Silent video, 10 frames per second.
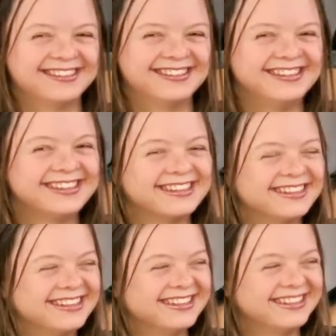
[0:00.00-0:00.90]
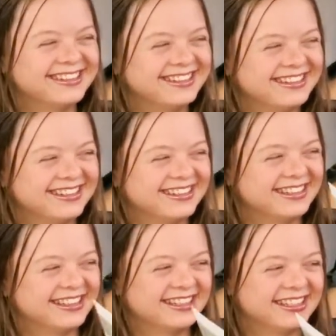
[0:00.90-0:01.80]

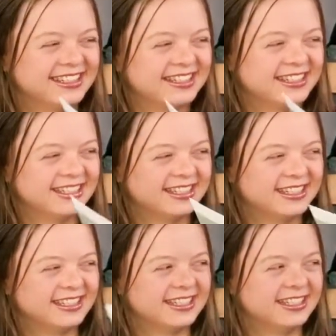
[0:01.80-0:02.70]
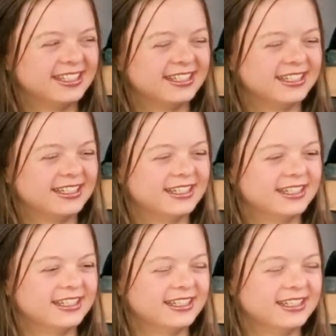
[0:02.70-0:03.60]

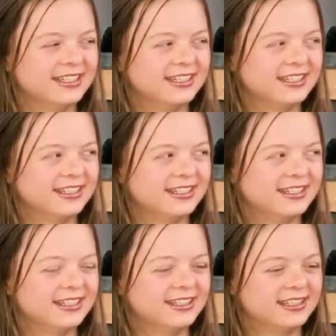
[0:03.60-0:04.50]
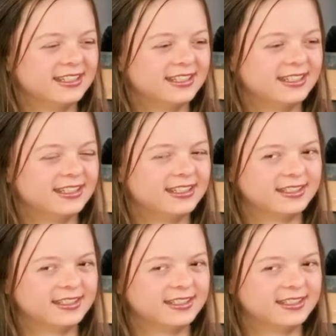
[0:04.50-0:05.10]
The person shown says nothing.